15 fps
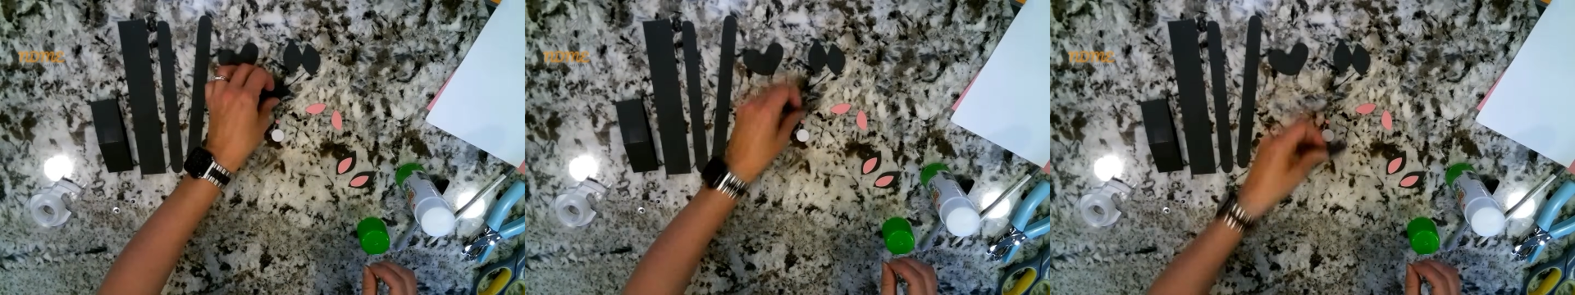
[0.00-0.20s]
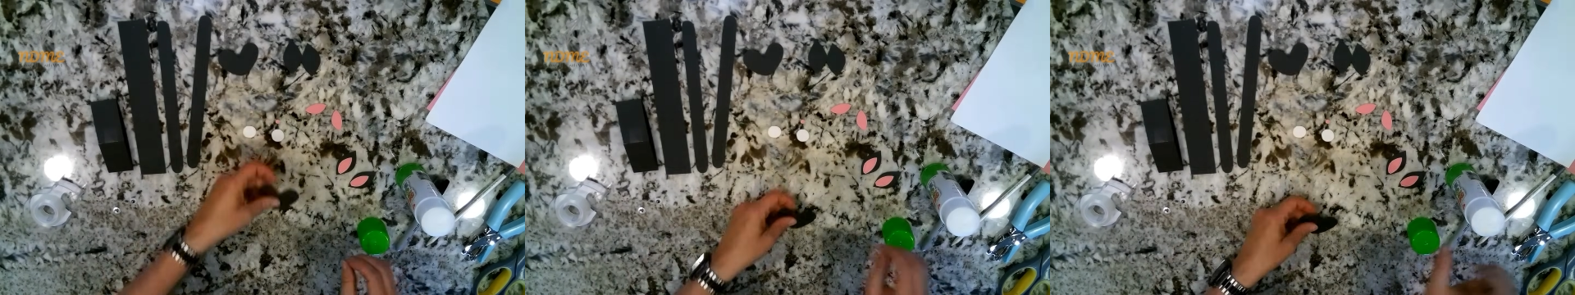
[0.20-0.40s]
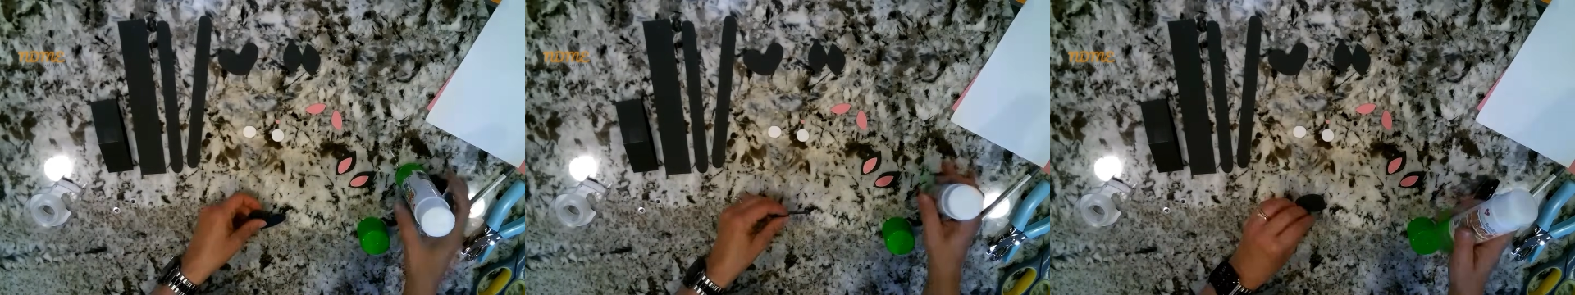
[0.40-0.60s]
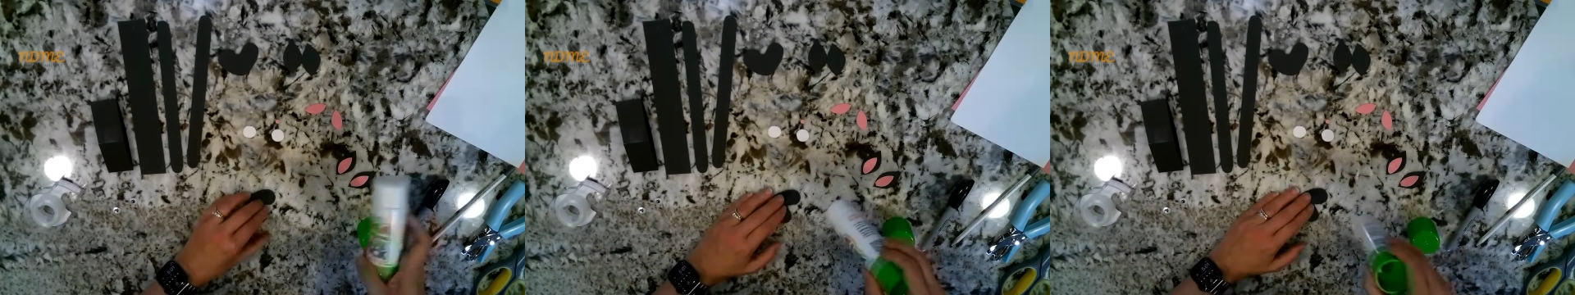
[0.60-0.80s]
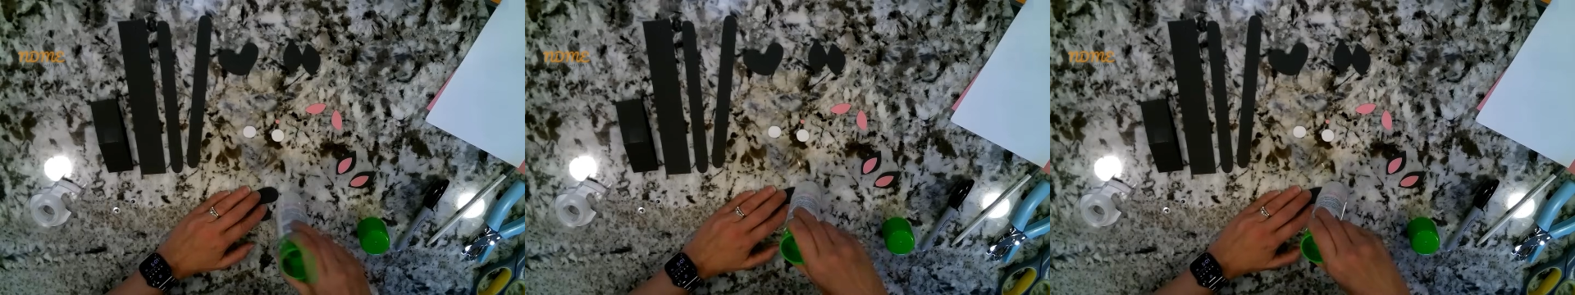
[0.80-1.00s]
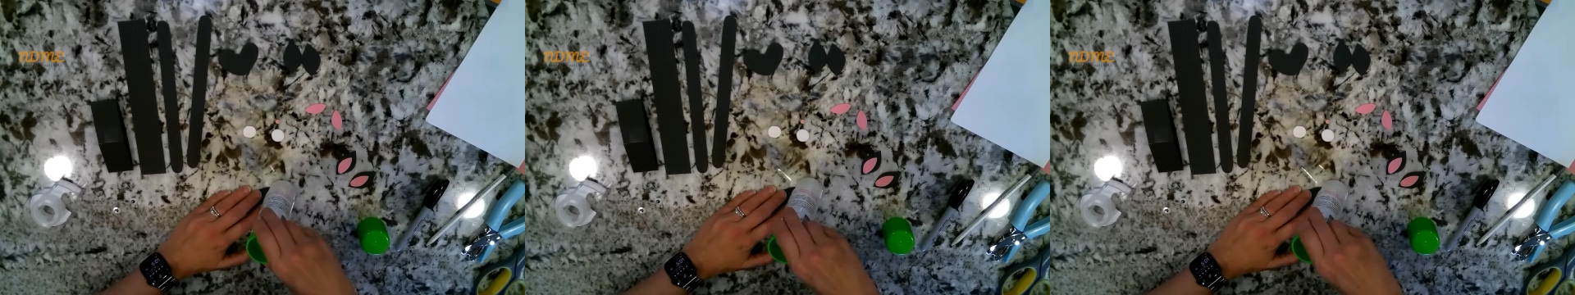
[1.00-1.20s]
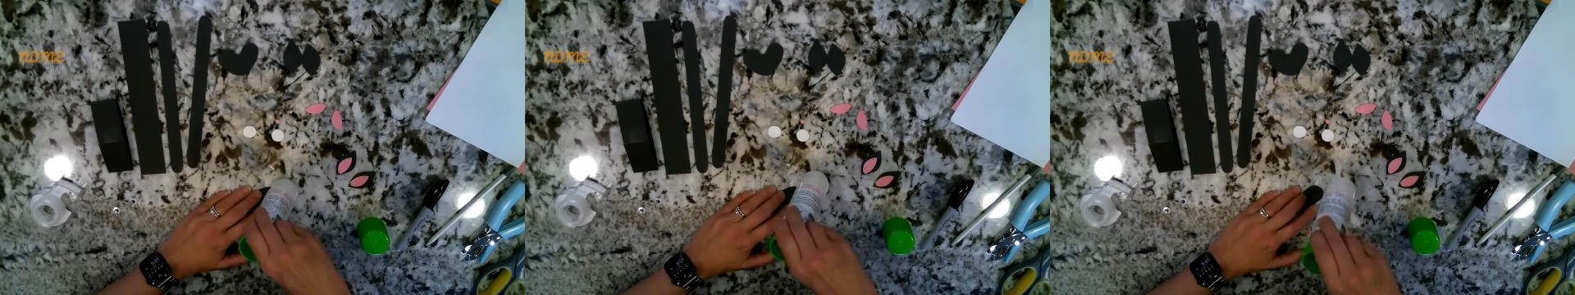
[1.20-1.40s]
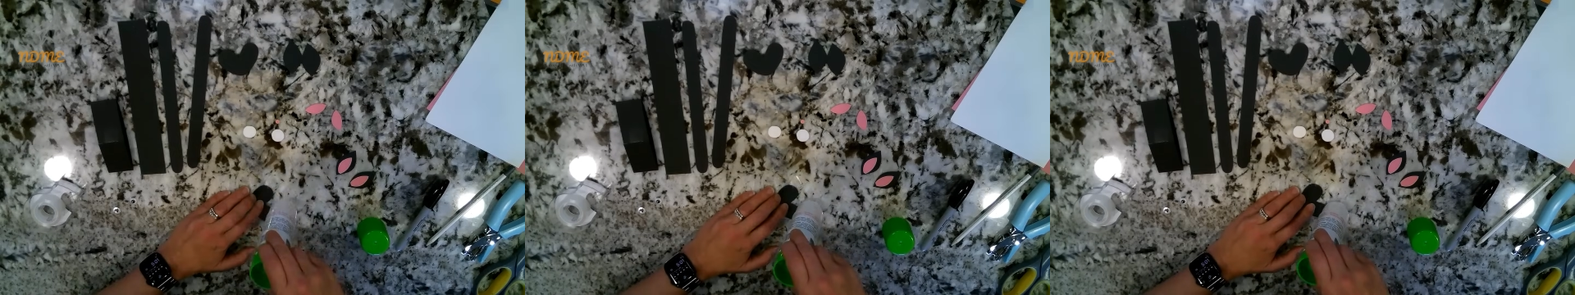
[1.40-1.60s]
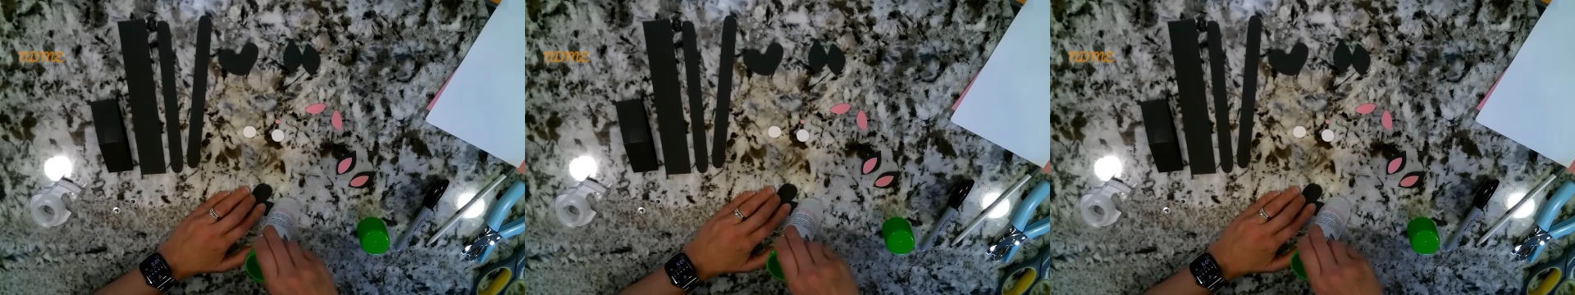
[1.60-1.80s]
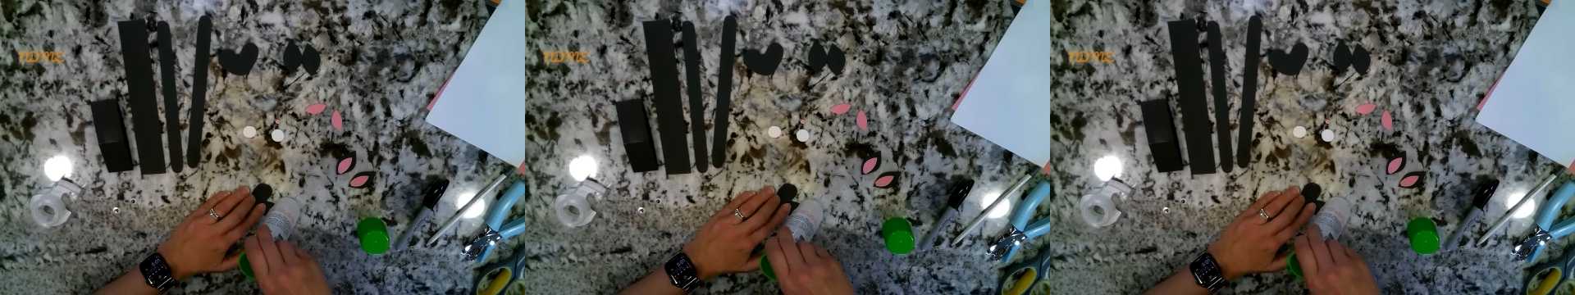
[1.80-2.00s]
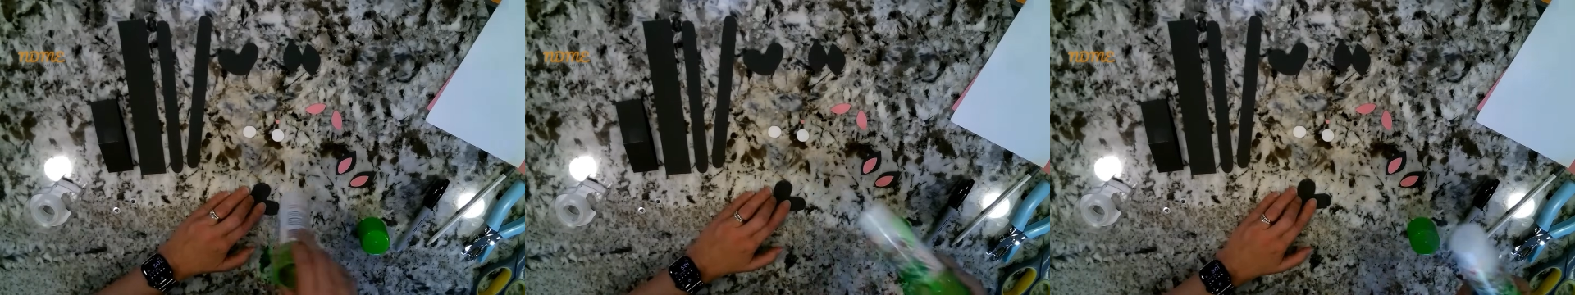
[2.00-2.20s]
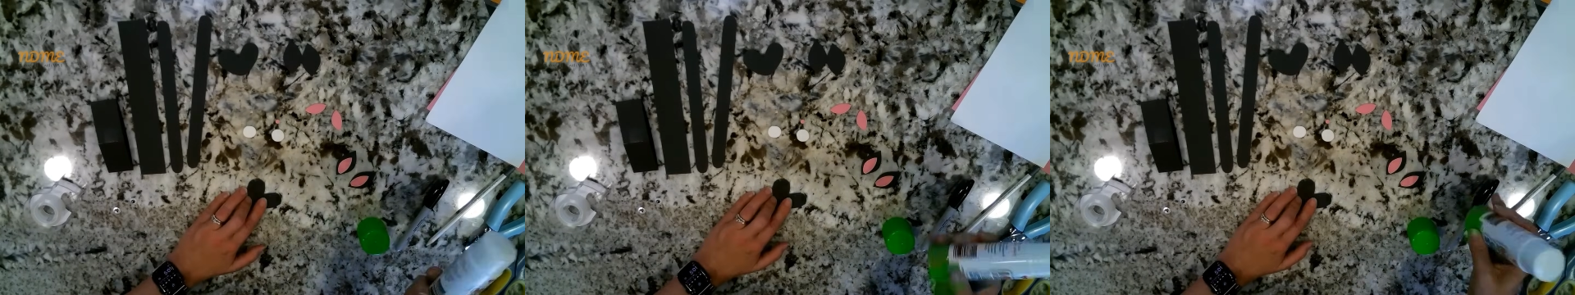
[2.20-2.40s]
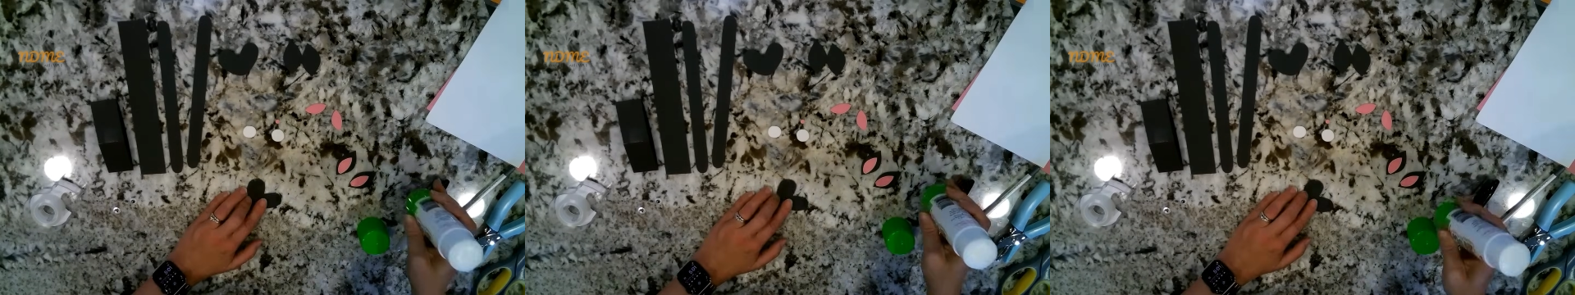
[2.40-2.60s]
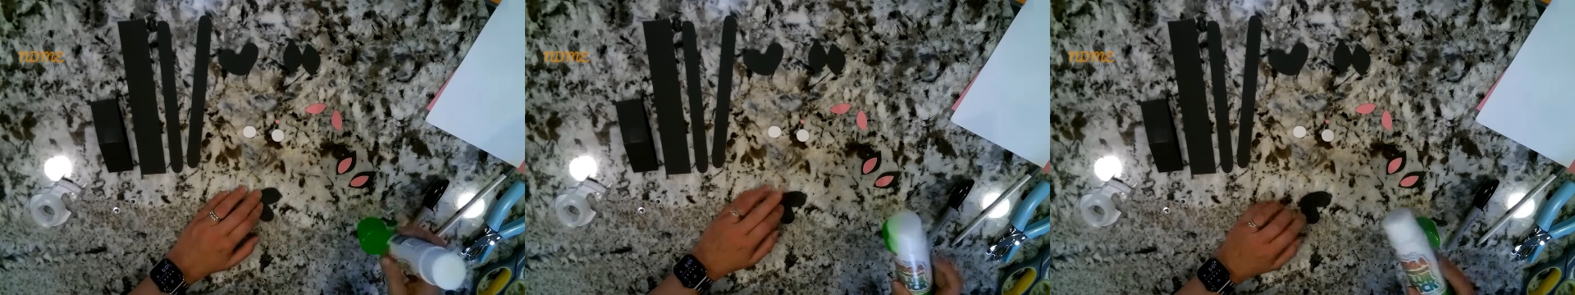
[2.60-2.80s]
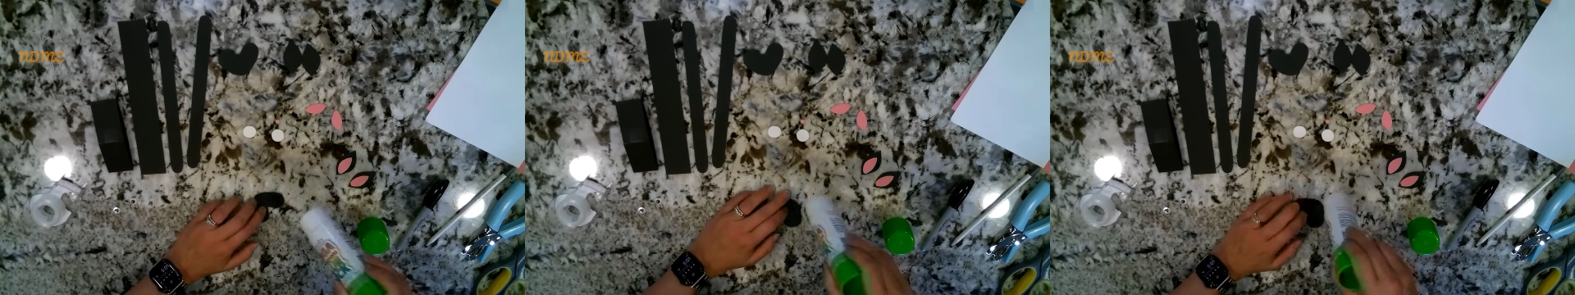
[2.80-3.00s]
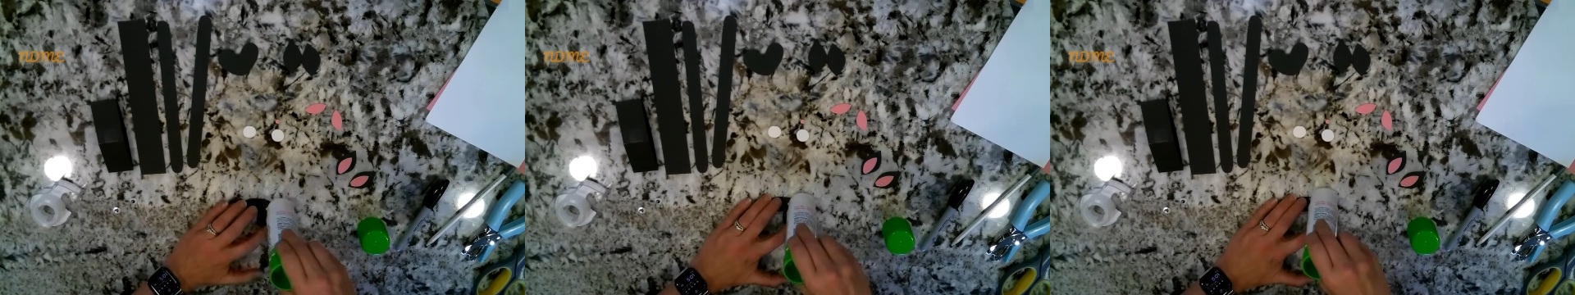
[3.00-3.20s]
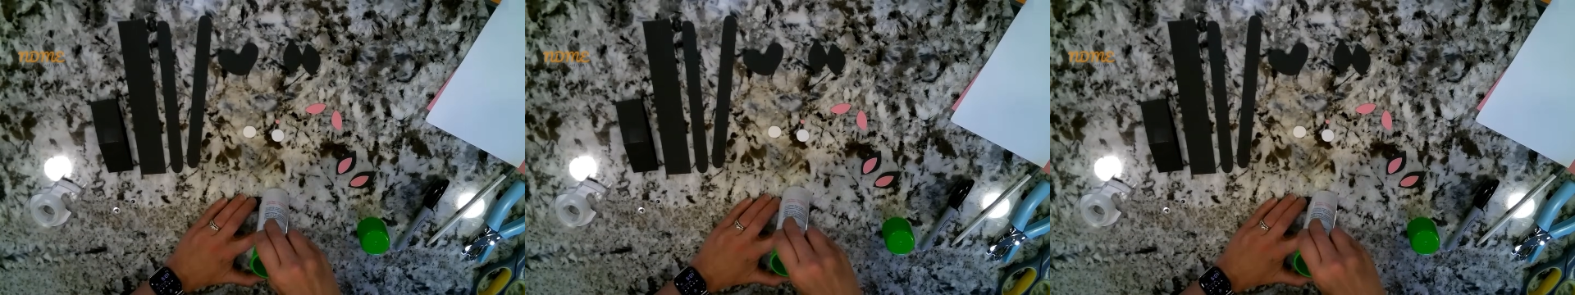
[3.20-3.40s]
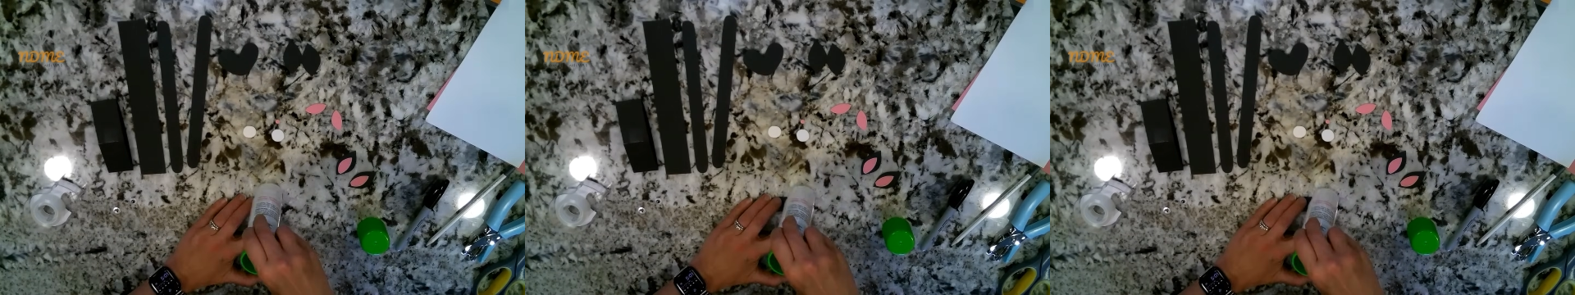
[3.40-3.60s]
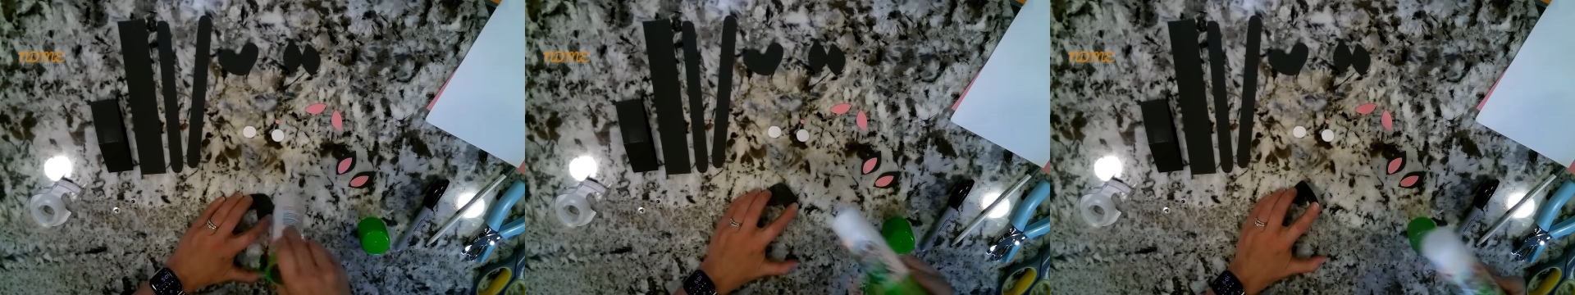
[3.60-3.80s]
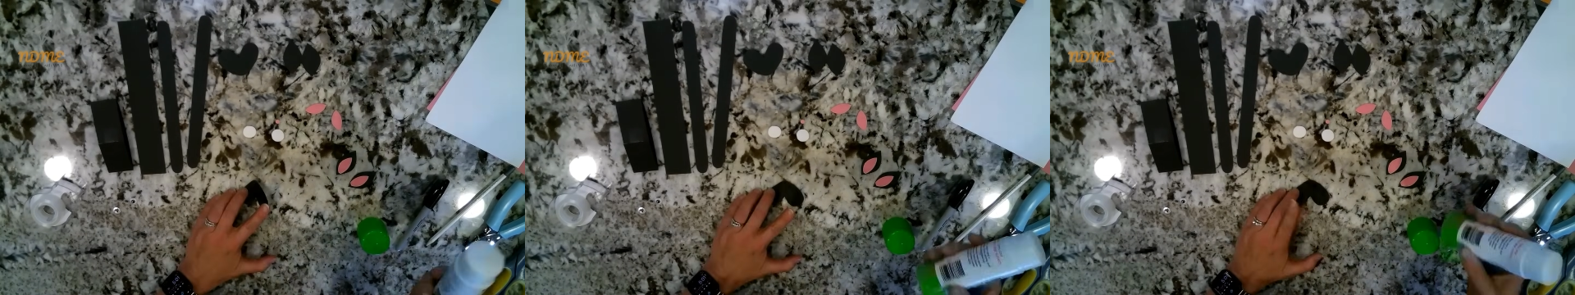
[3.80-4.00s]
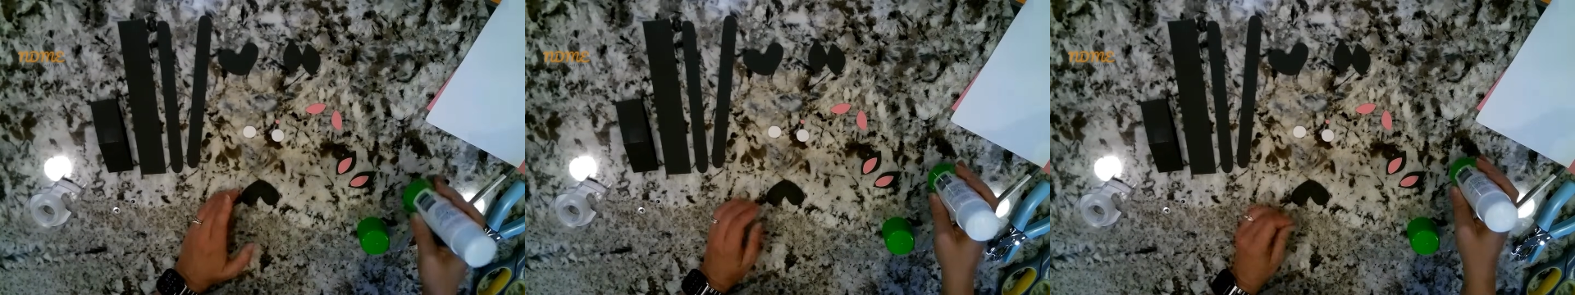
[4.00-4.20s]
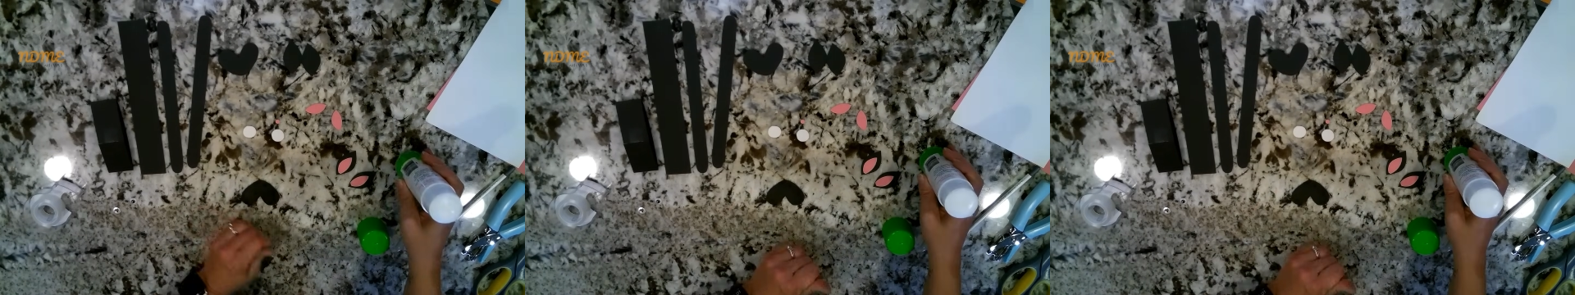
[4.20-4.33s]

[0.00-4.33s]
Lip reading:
Nobody's mouth can be seen.